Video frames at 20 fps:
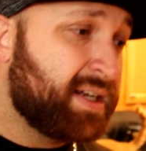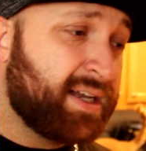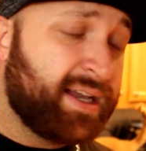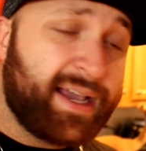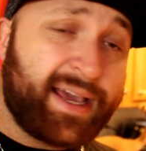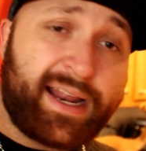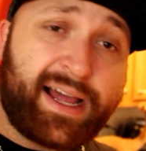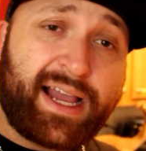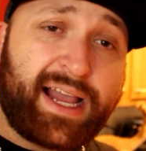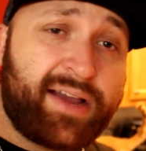
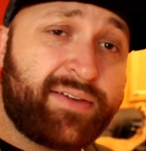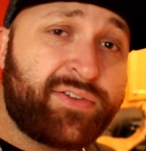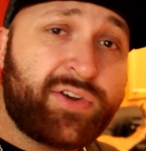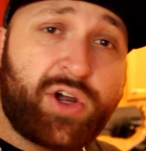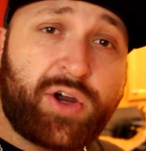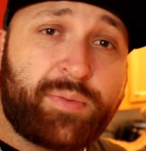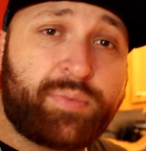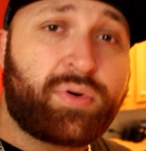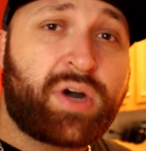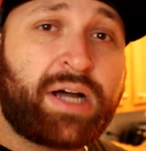And I have
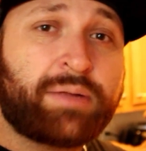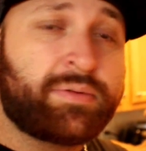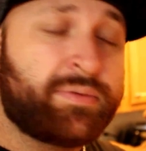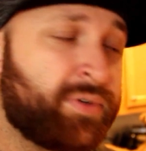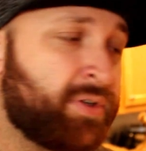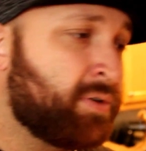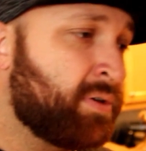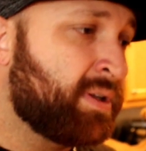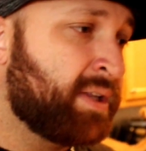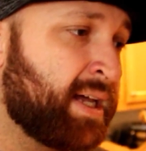no problem
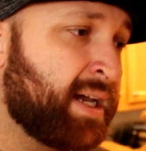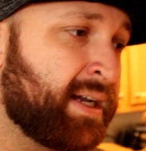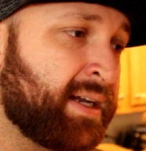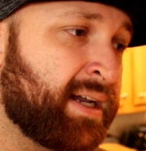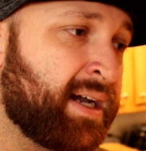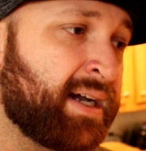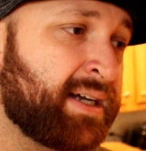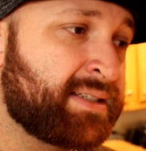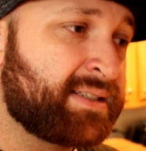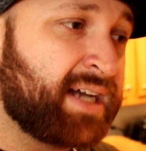doing that,
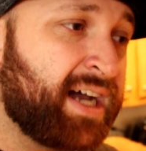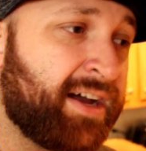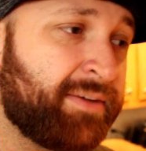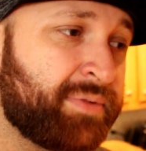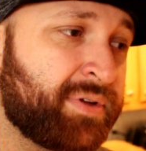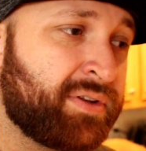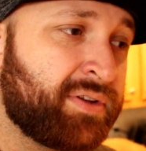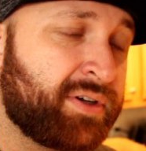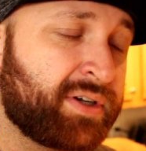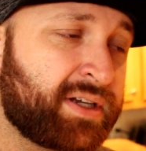guys. I've
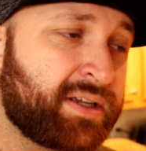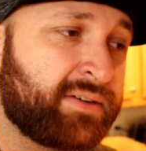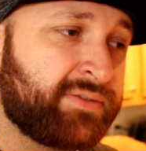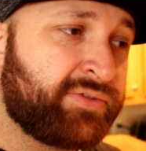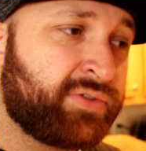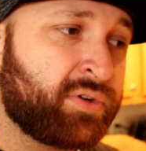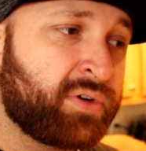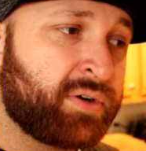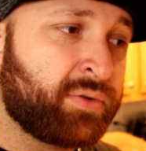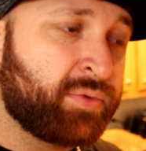been looking
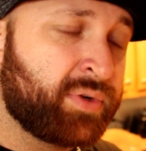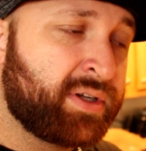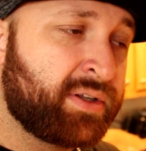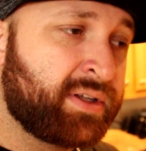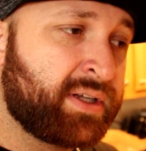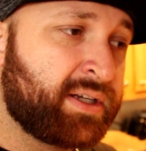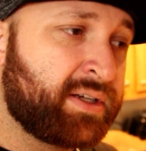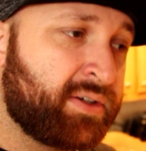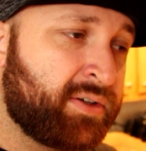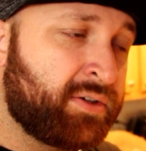for a
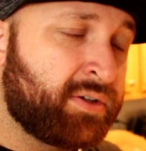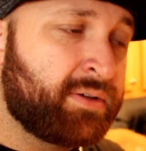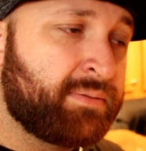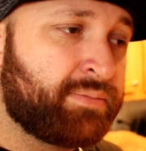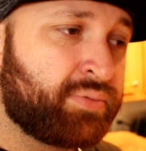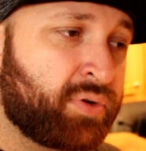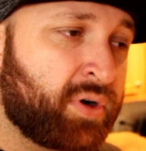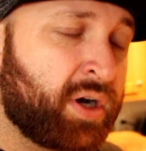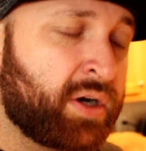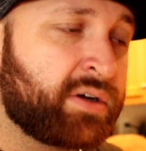really good
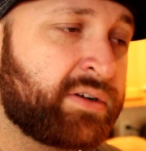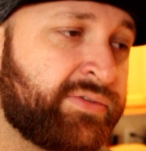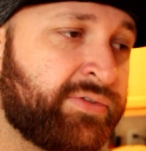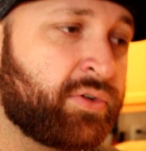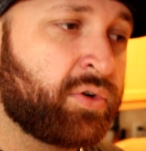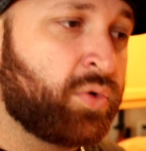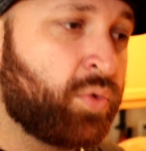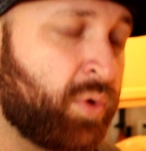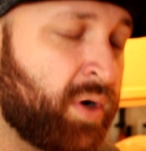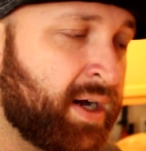product
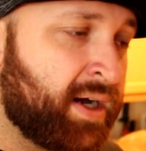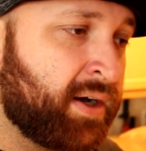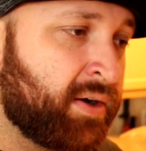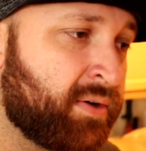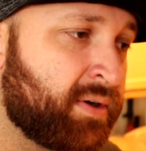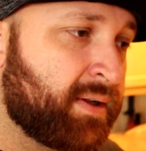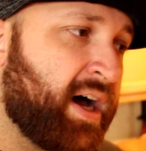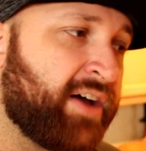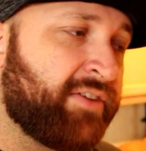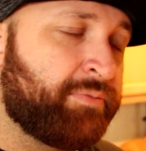for a
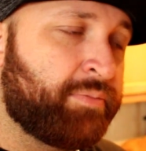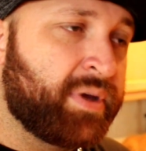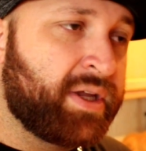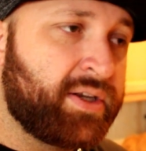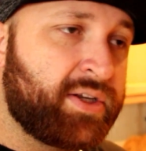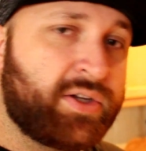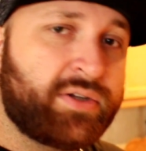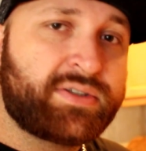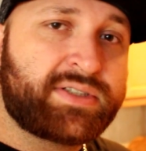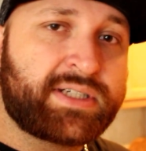while. I've been
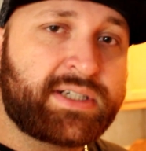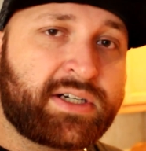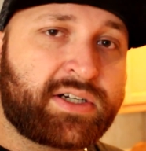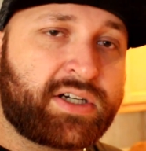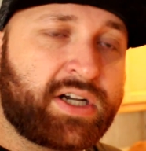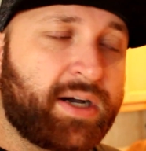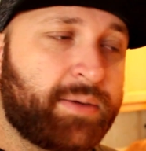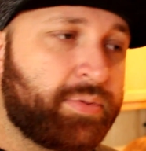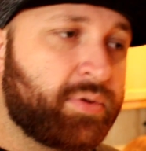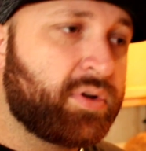using a
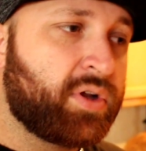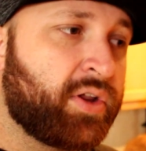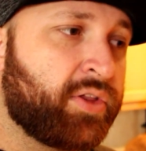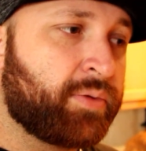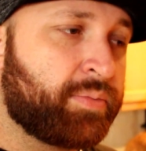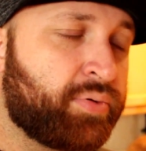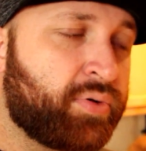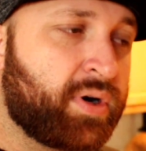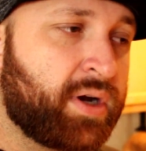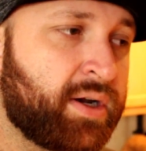couple other
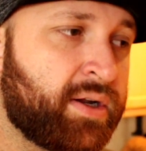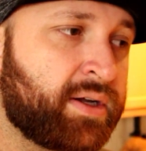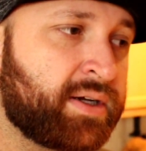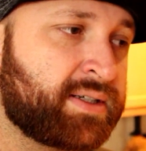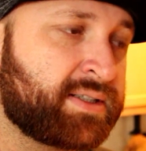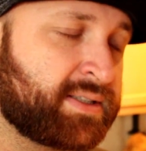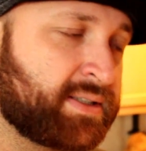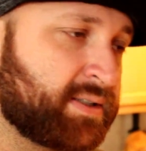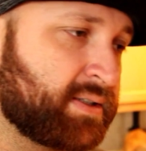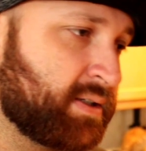
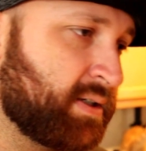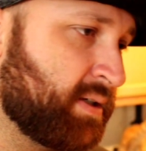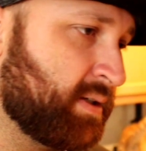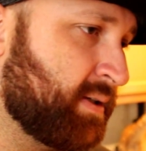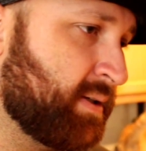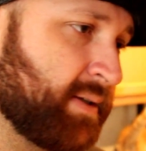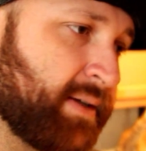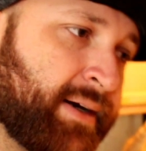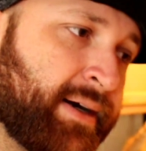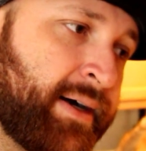products,
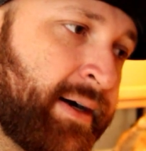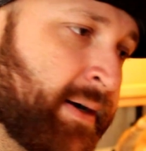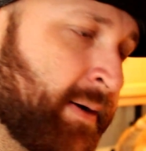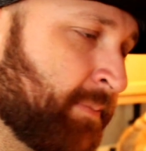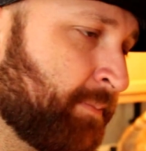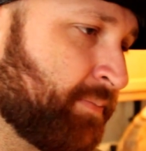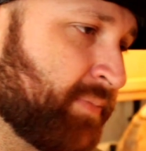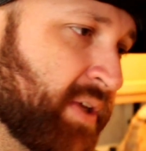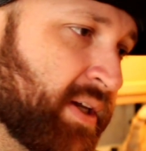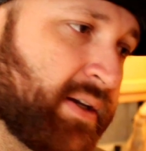
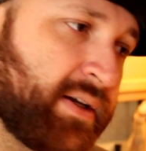and